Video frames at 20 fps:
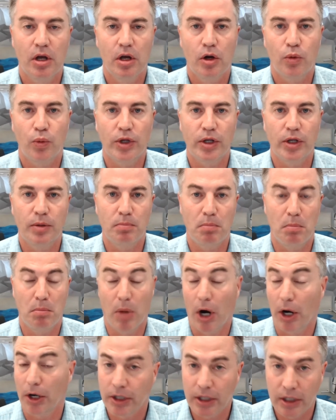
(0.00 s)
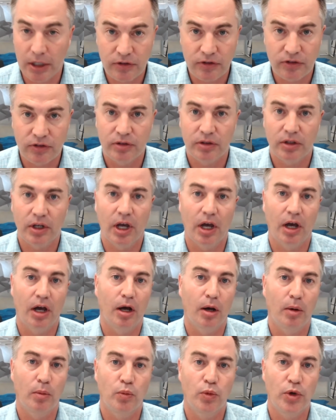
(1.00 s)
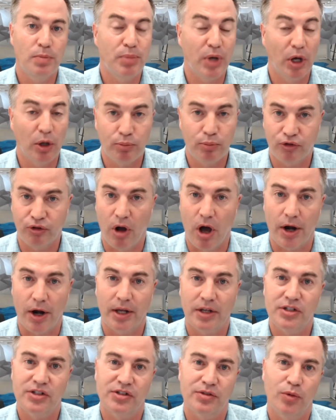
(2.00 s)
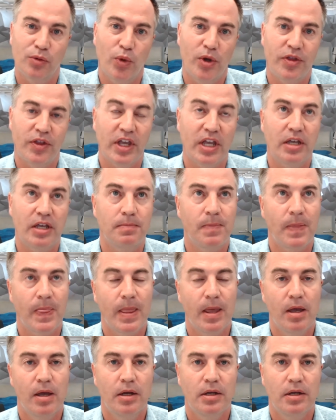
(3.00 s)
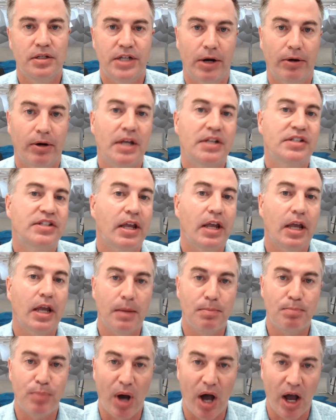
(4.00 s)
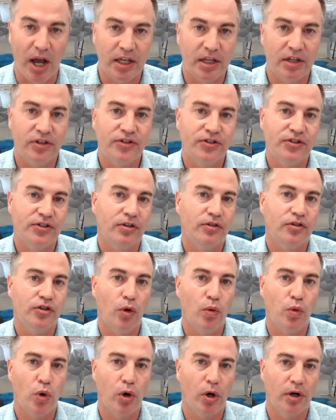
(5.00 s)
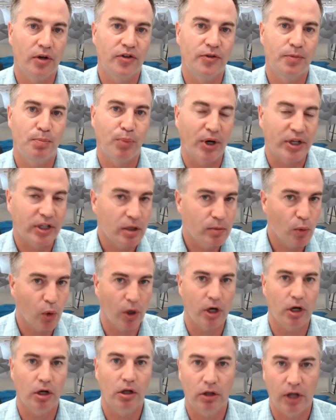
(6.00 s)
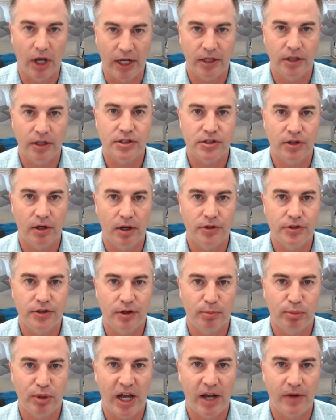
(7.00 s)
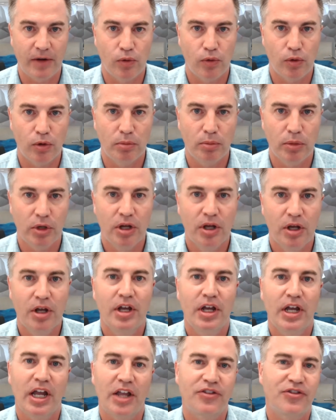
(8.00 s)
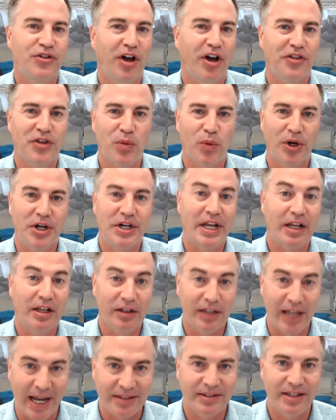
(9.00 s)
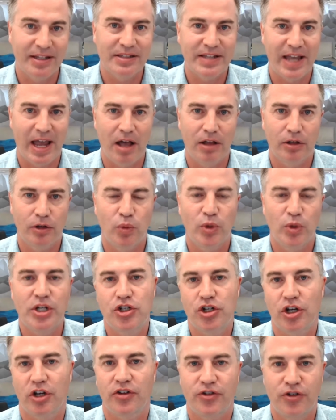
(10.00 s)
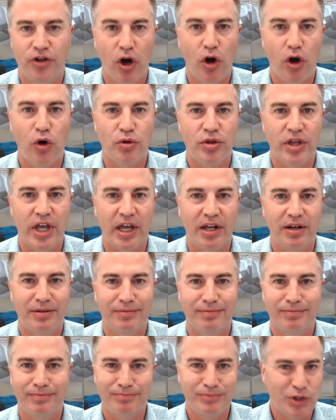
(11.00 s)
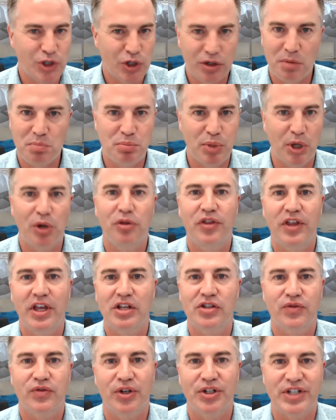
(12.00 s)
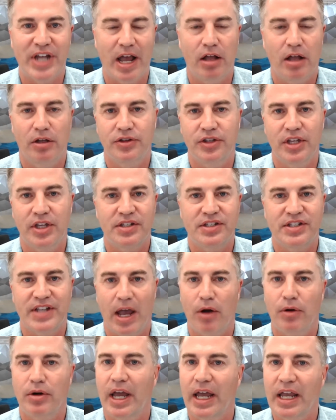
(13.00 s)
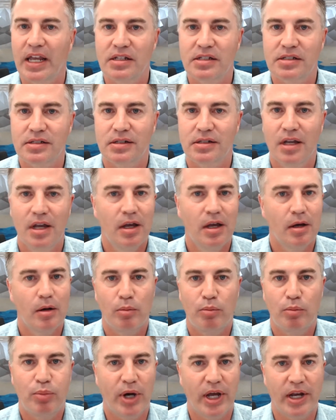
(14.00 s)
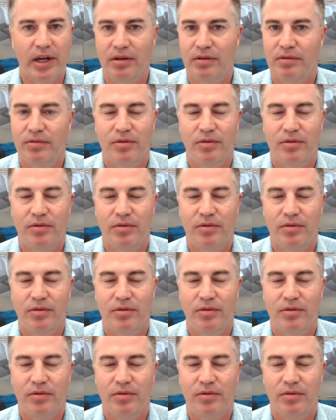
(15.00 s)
we market, um, we build products with a dare I say a bias towards bringing more clients onto the platform. It's not that we're neglecting talent. We just know that you can build things for talent that sound nice, but